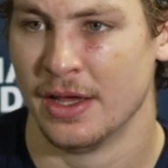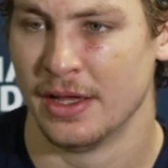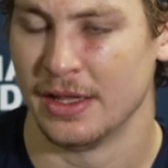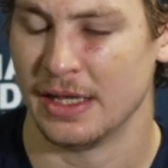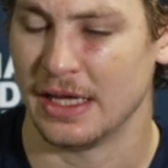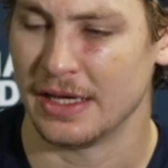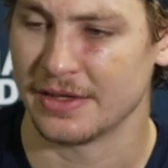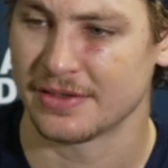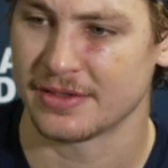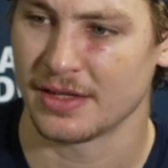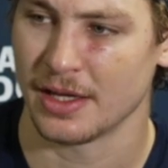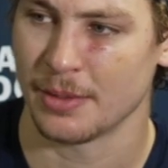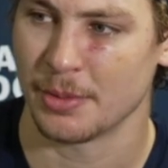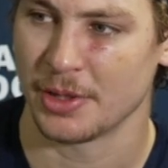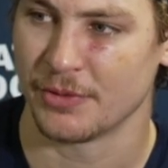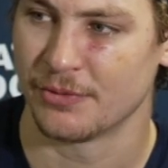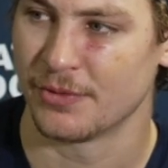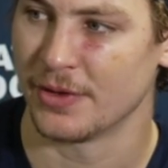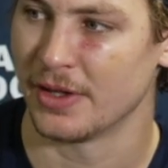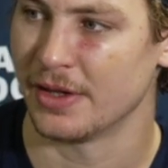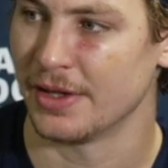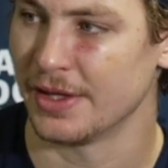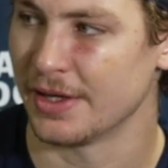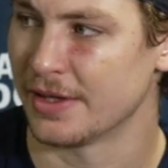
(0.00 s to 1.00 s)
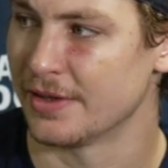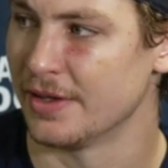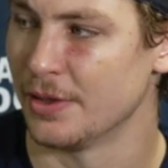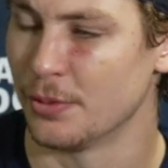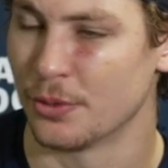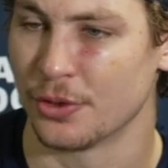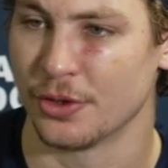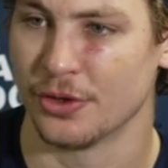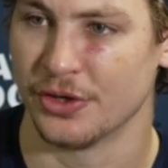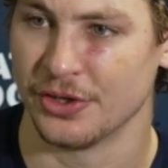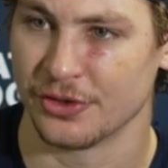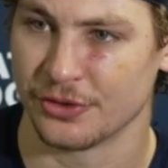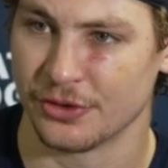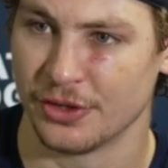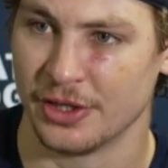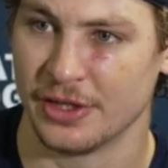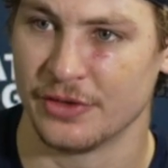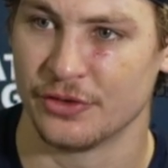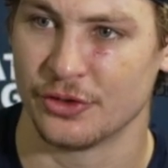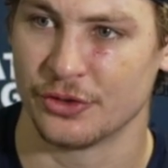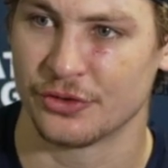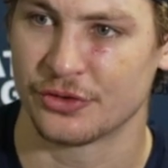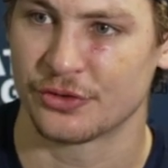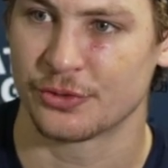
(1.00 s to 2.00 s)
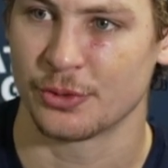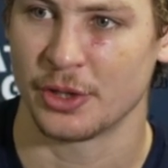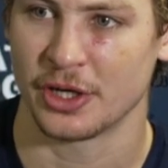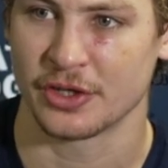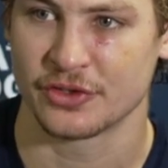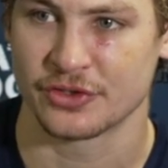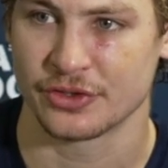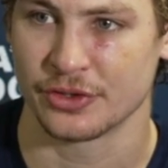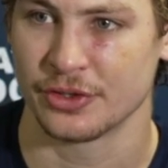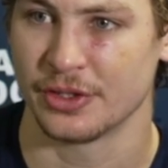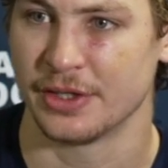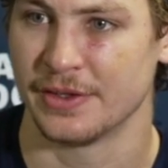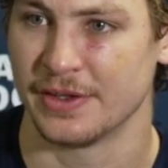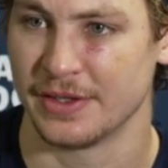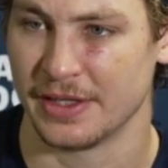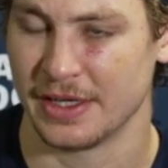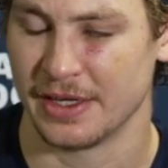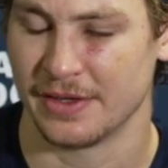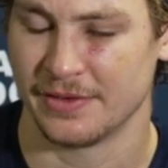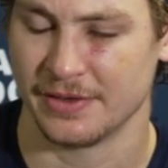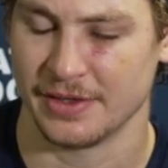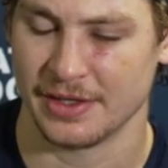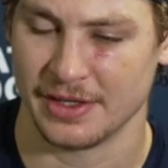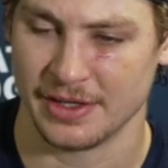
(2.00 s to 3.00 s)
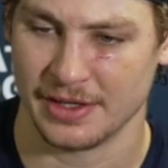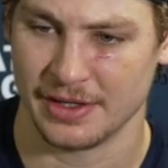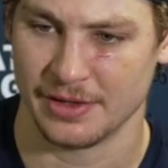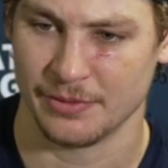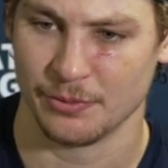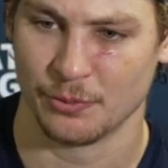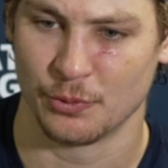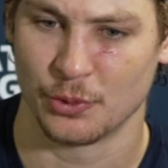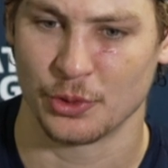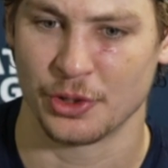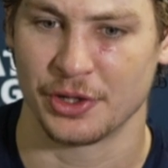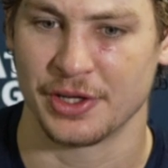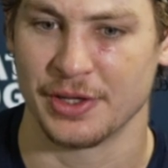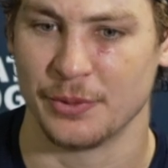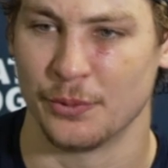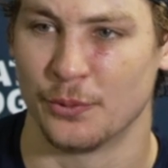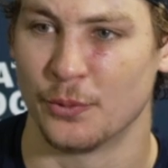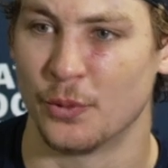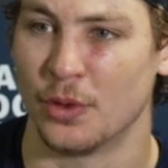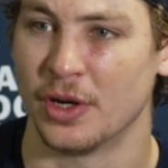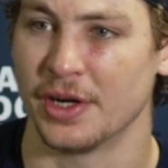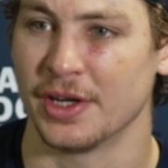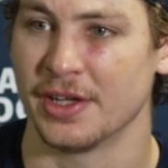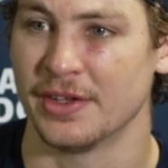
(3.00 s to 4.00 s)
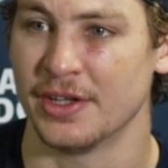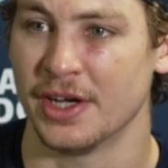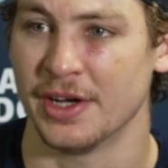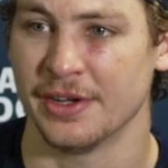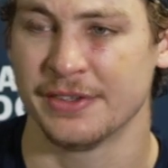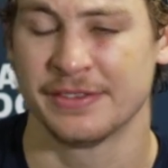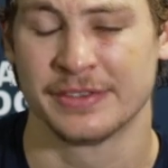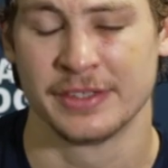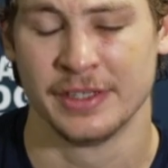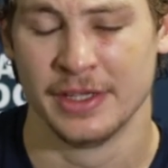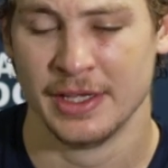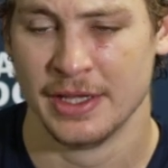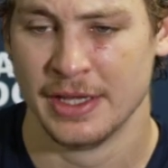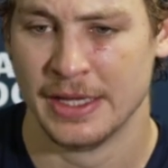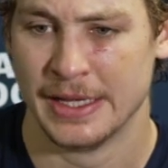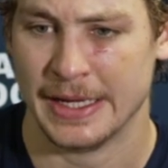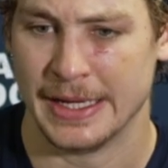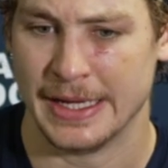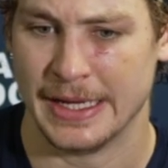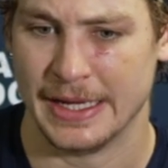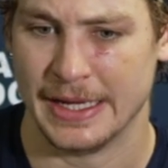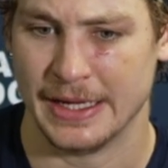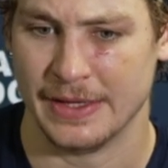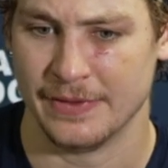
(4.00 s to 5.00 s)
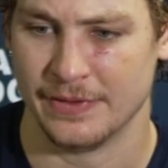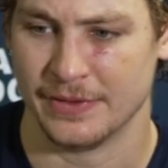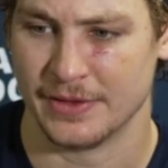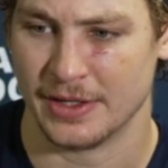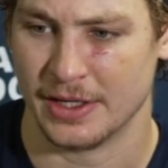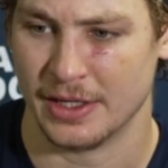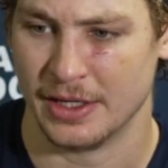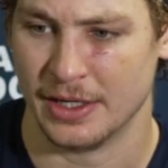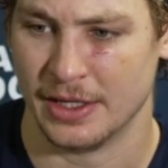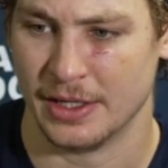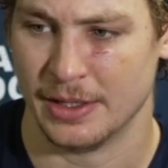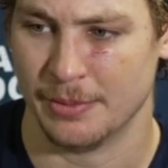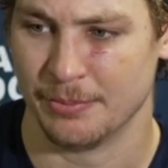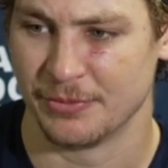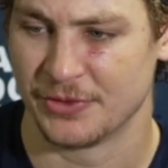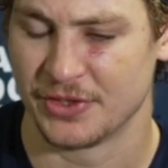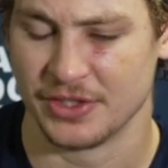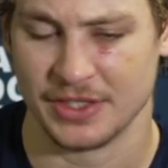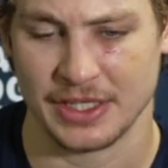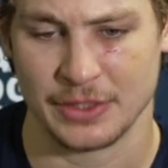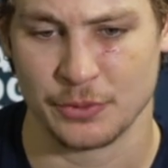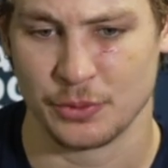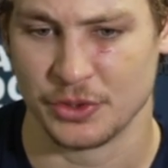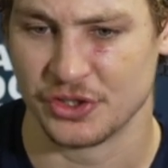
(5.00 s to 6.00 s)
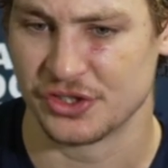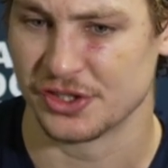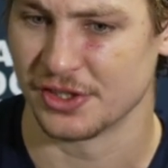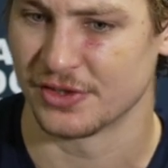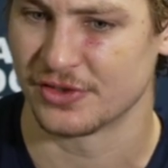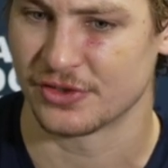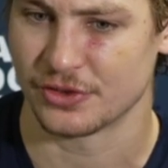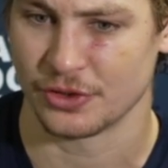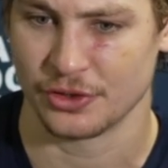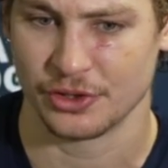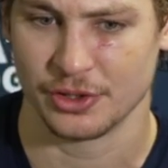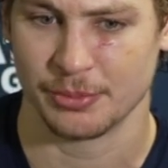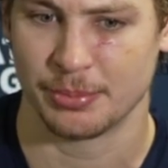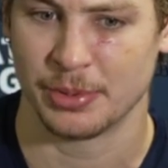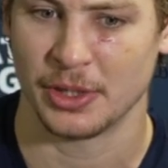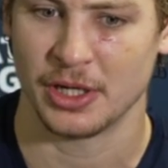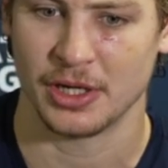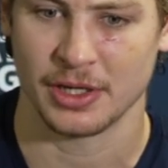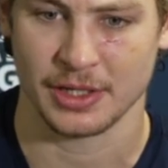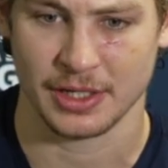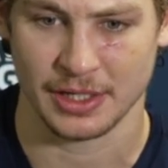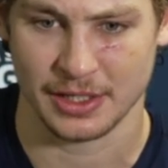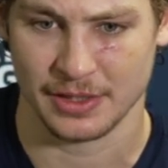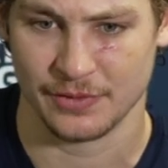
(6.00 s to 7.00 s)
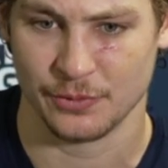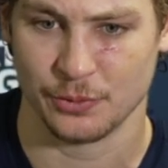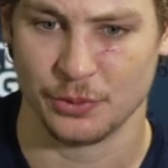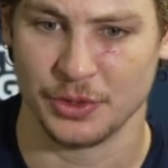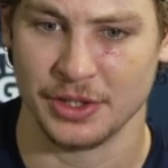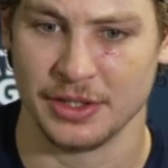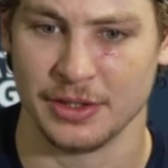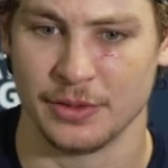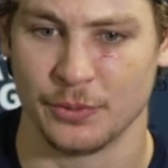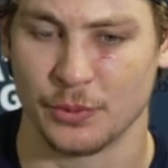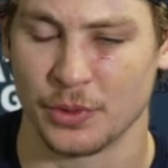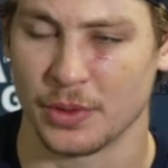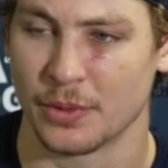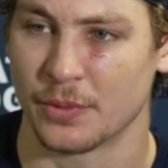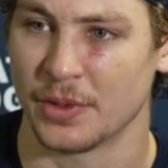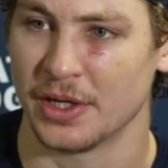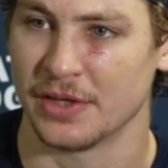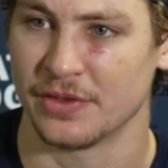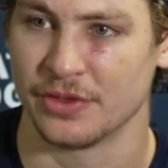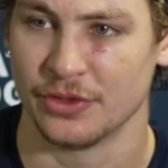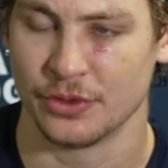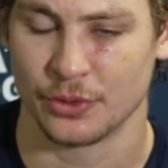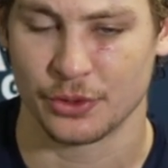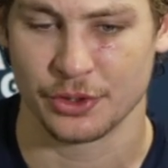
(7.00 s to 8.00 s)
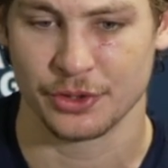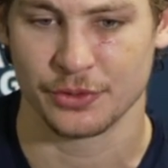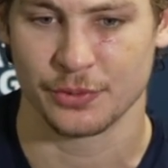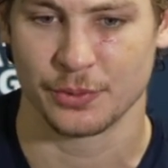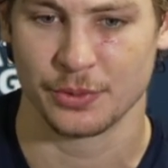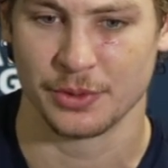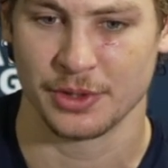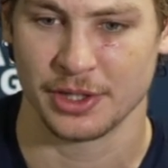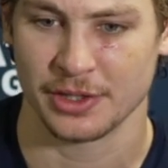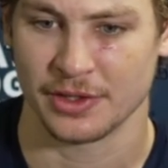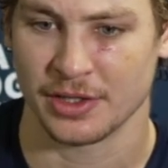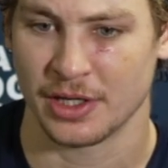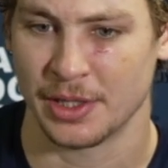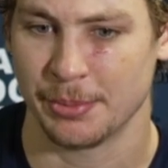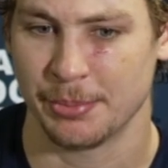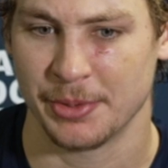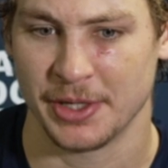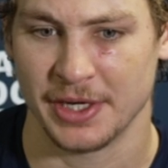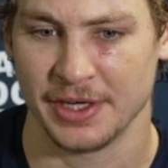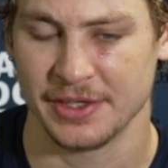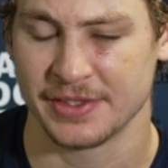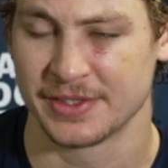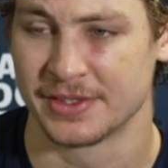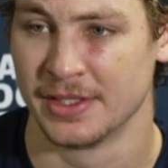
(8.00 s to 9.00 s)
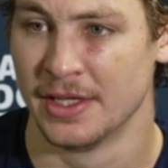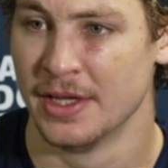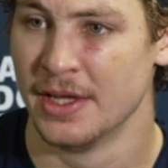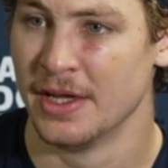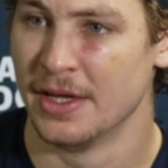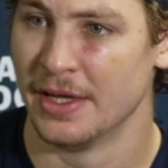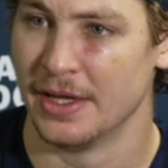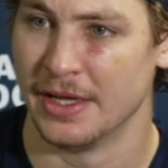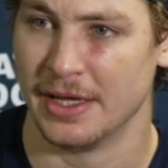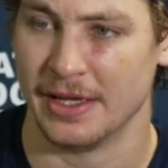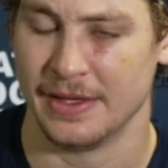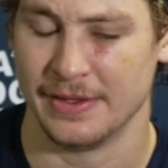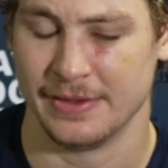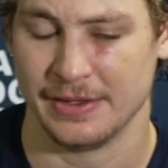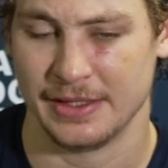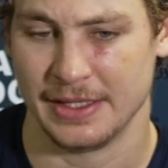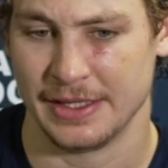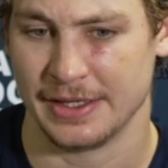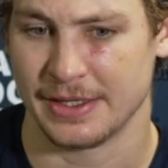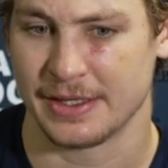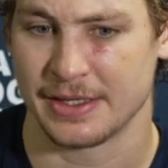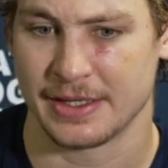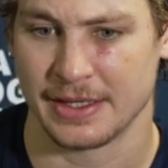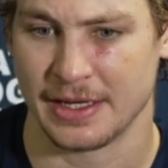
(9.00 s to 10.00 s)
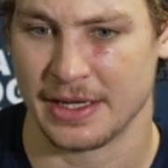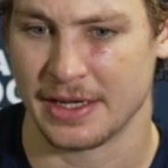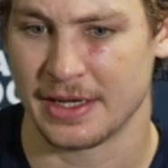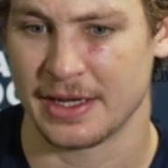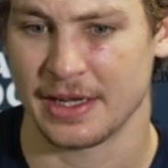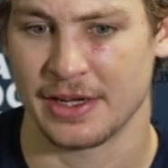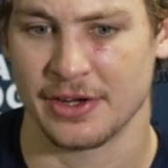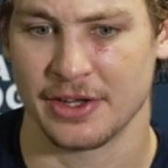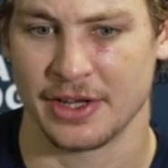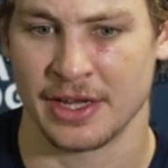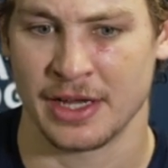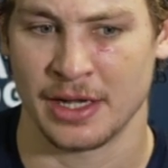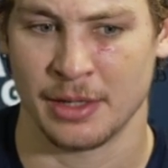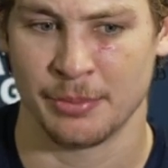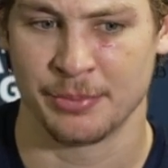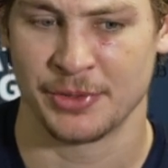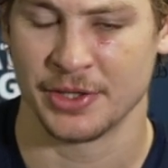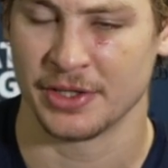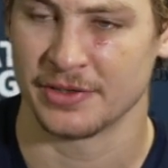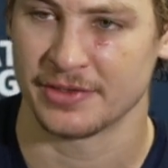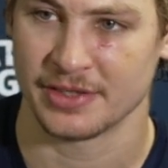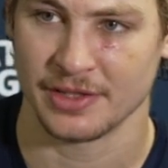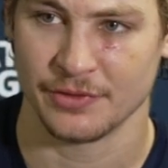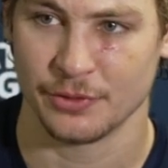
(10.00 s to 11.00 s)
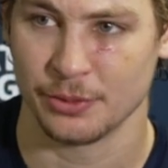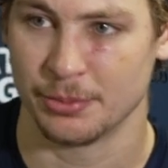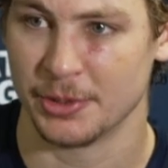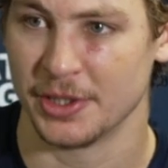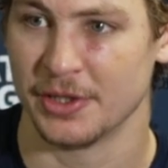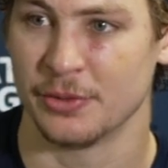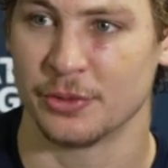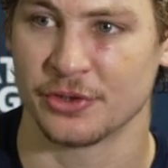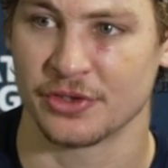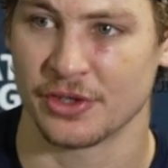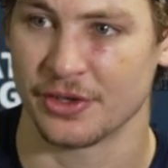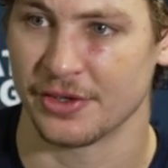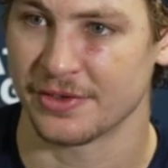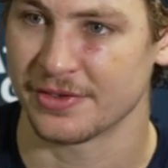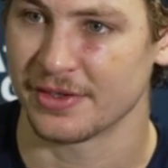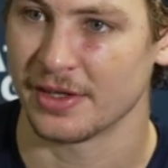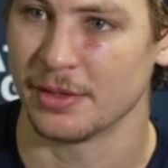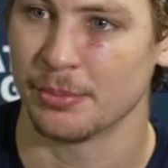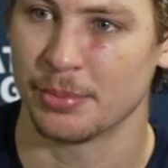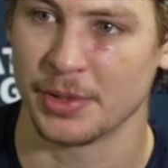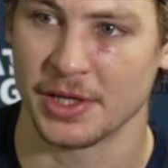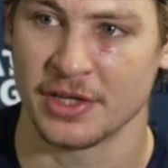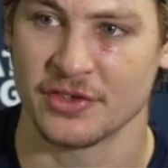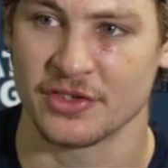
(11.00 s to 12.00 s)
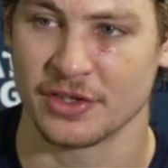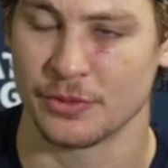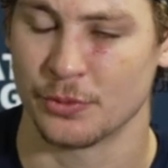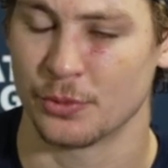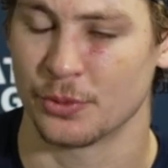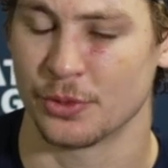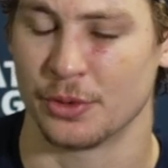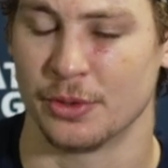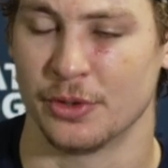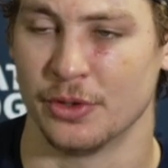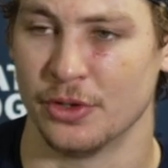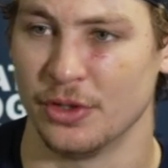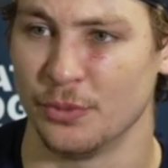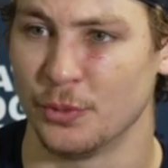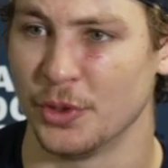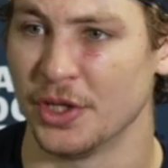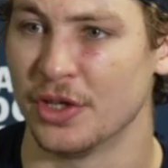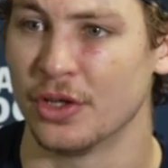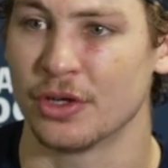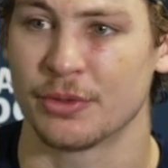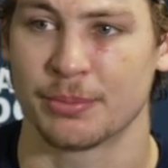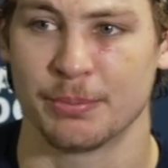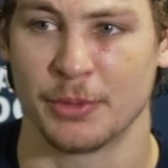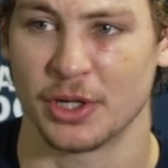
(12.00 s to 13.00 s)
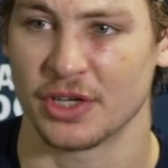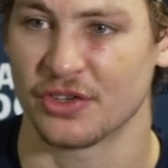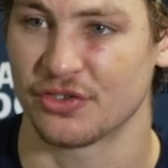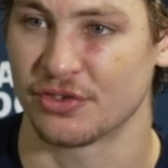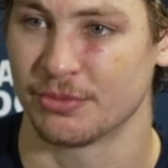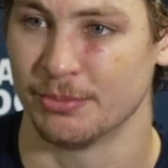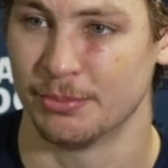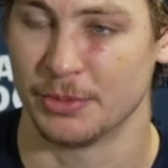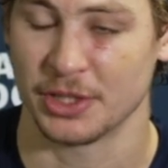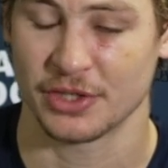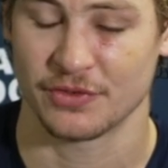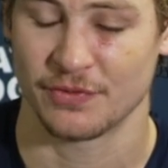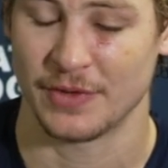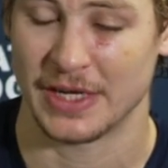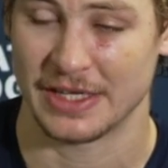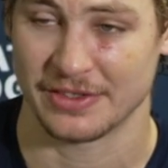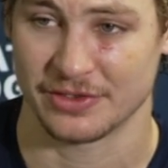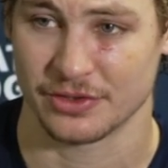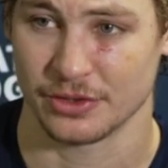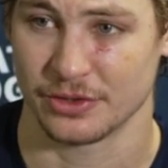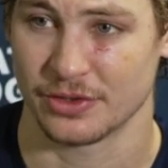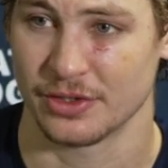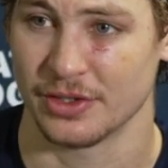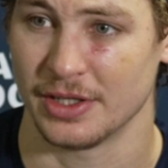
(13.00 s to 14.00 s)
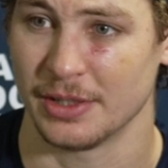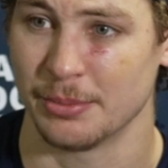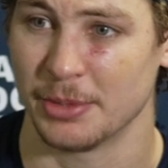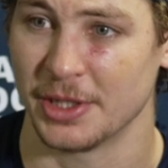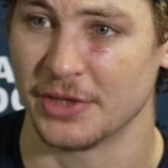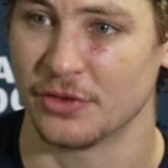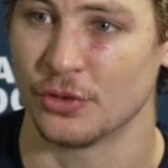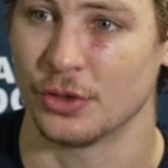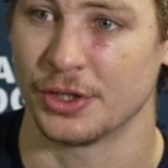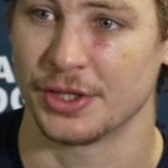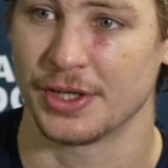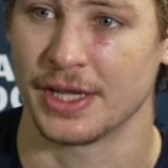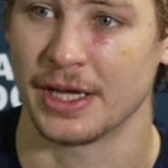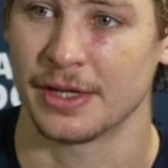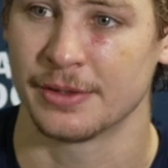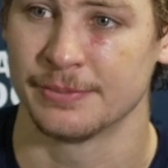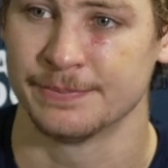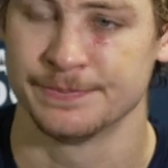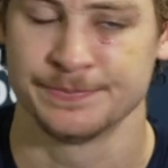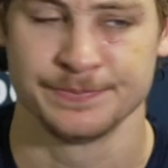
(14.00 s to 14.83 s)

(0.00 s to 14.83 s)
Last game, I felt like they were in, a, in their structure and, and uh, where they wanted us. And um, tonight, we just turned the puck and we, we went north, we went up ice, and like it kind of helped us. Everybody was on the same page, and we're, we looked much much faster tonight by doing that.